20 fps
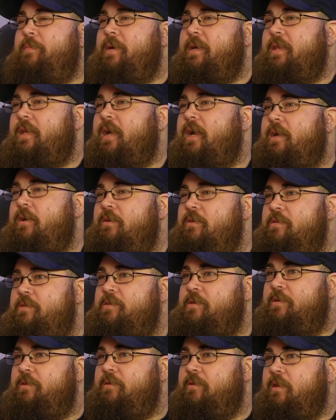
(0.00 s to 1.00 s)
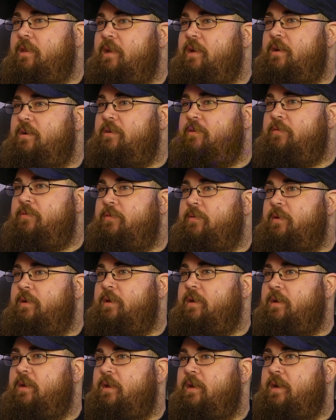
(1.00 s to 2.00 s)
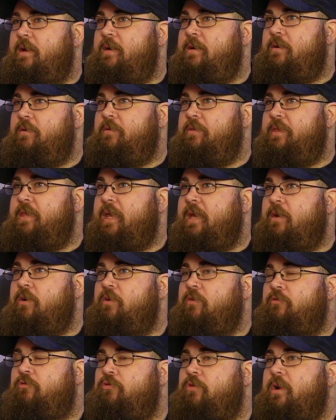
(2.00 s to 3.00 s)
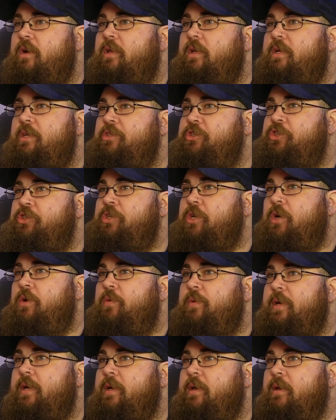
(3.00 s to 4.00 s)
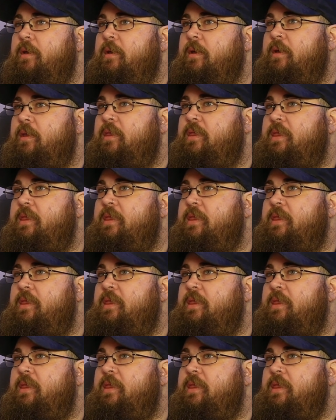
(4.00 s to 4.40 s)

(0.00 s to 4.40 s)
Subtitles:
But I also love how they're really showing